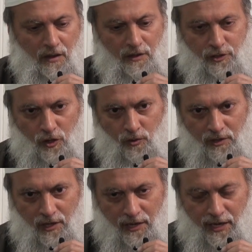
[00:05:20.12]
And so
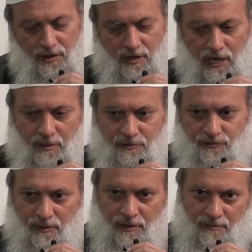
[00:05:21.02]
when the letter
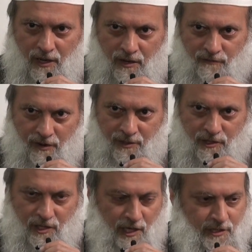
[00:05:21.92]
comes from
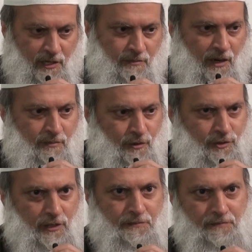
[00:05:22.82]
his cousin Imam
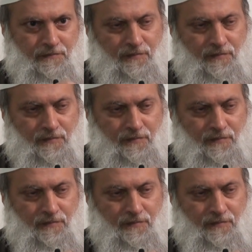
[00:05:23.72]
Muslim